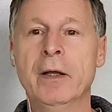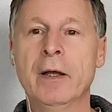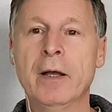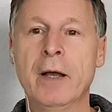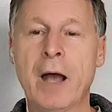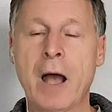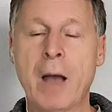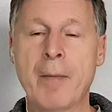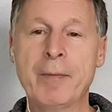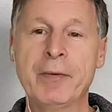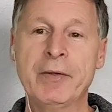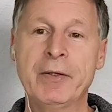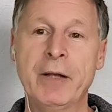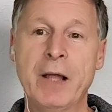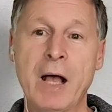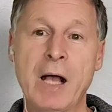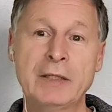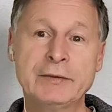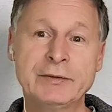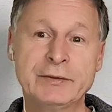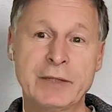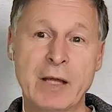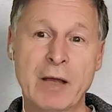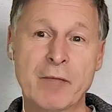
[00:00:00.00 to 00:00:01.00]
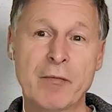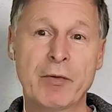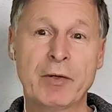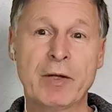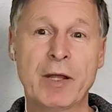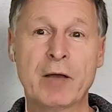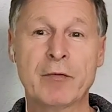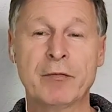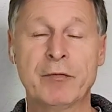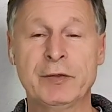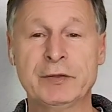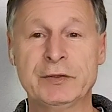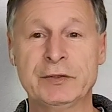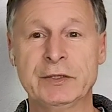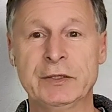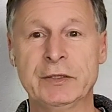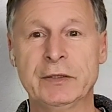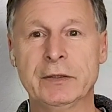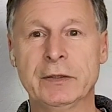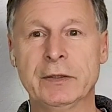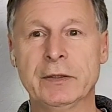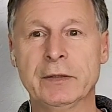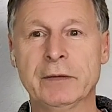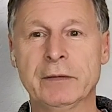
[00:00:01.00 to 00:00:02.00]
I mean, last time when I
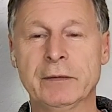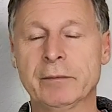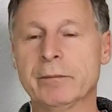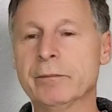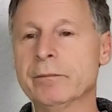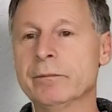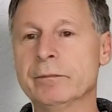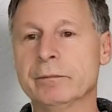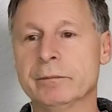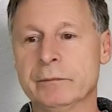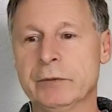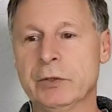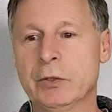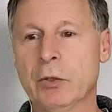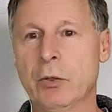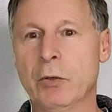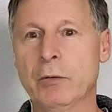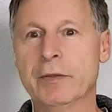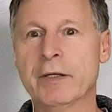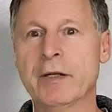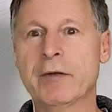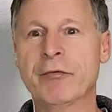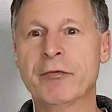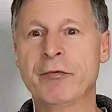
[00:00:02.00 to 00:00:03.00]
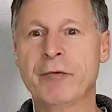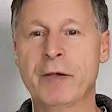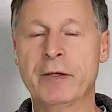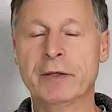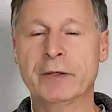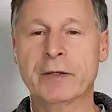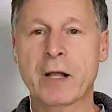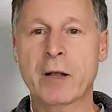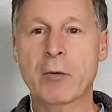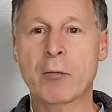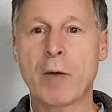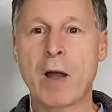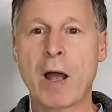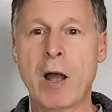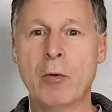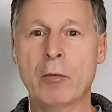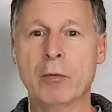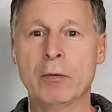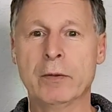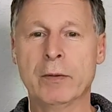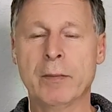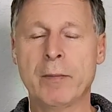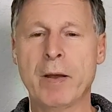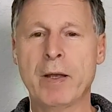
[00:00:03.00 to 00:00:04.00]
visited, that felt like,
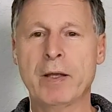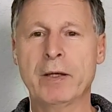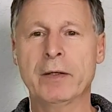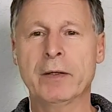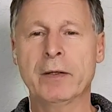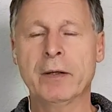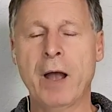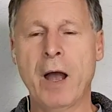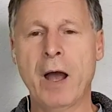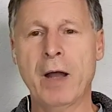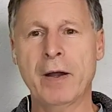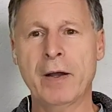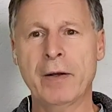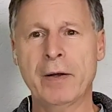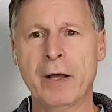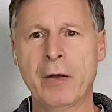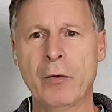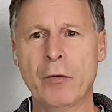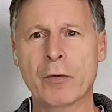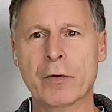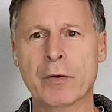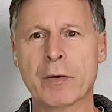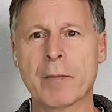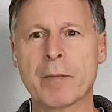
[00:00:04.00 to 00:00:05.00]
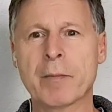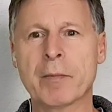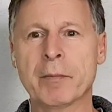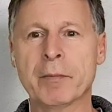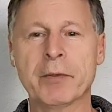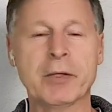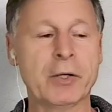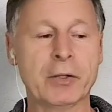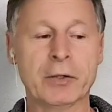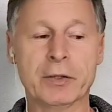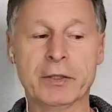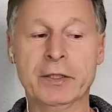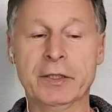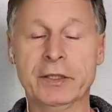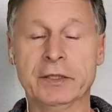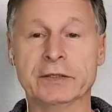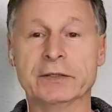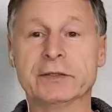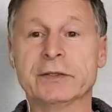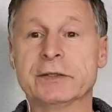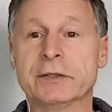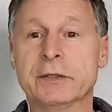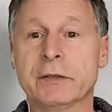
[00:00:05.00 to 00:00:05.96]
wow, am I in Canada or am I in Middle East?